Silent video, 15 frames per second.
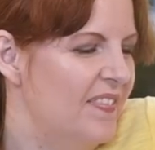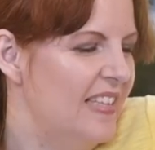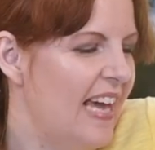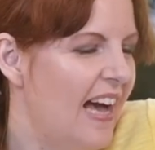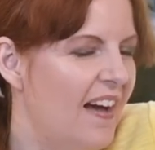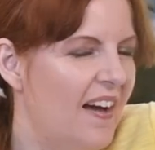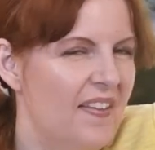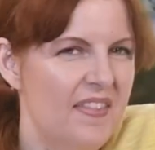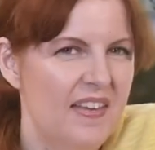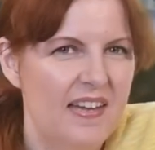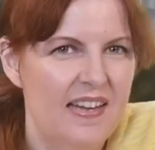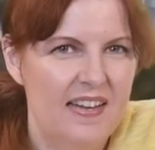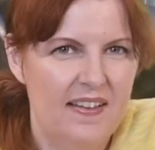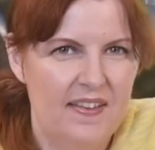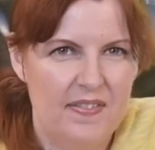Yeah, on
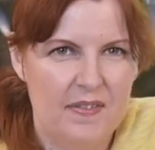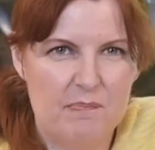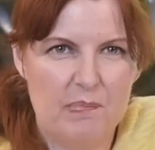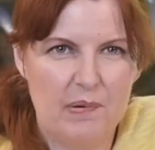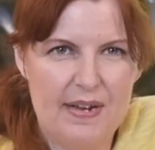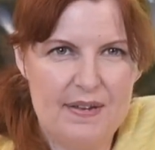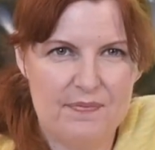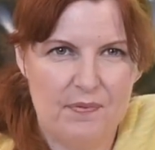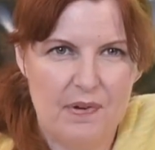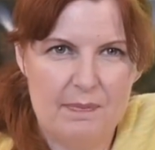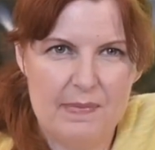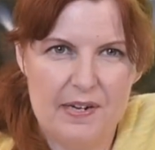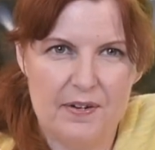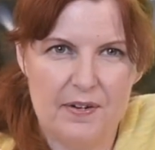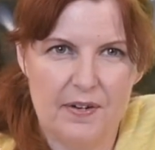the brave
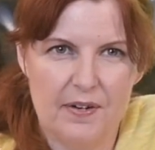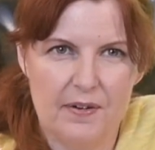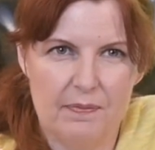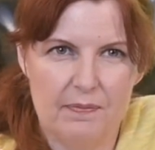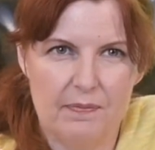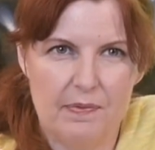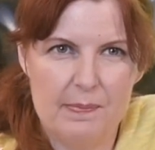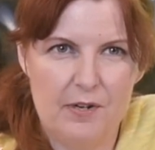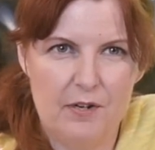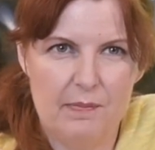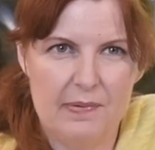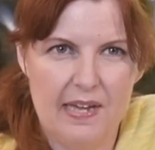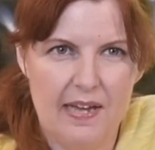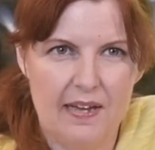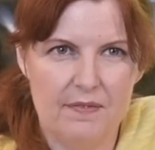women or women who
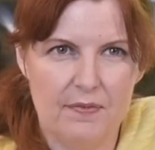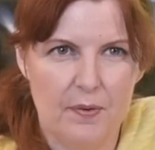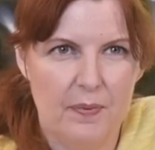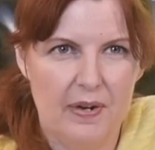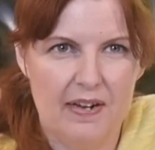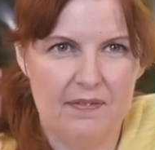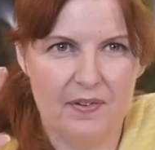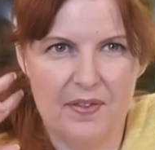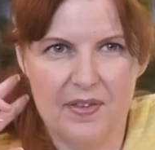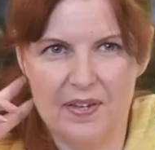behave or whatever